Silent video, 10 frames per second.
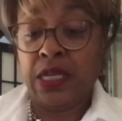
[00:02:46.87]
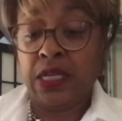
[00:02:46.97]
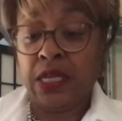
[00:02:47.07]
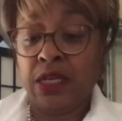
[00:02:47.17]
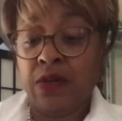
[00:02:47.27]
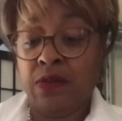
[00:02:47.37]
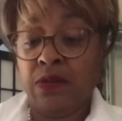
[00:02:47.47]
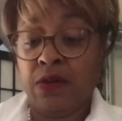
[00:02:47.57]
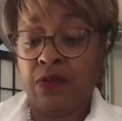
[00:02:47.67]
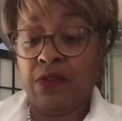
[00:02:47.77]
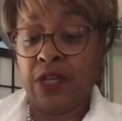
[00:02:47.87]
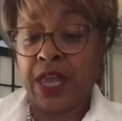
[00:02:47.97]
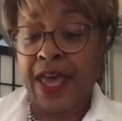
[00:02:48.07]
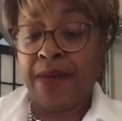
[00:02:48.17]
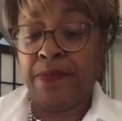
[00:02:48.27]
They don't
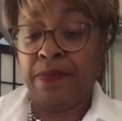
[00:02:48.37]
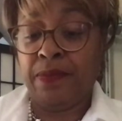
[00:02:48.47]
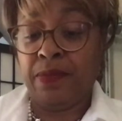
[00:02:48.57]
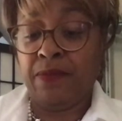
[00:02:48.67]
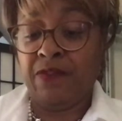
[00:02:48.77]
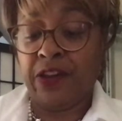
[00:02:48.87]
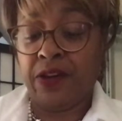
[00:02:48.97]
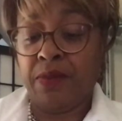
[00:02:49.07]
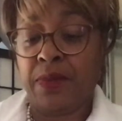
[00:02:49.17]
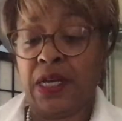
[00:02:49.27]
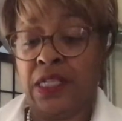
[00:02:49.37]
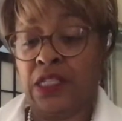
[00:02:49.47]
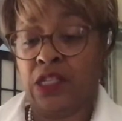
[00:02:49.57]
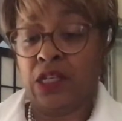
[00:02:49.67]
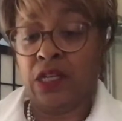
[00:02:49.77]
overlap very
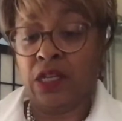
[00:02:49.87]
much,